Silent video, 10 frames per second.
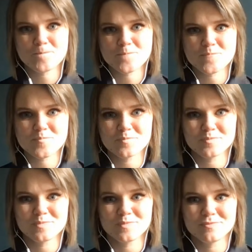
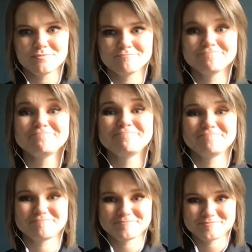
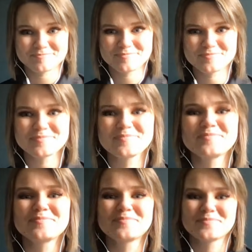
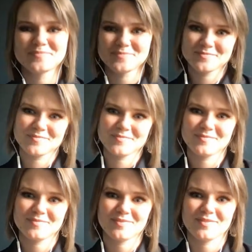
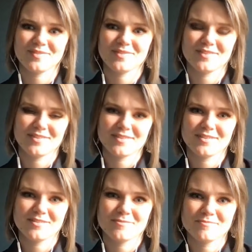
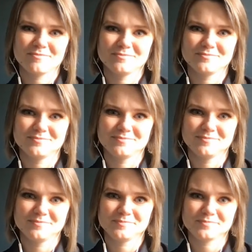
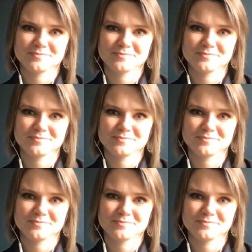[no speech]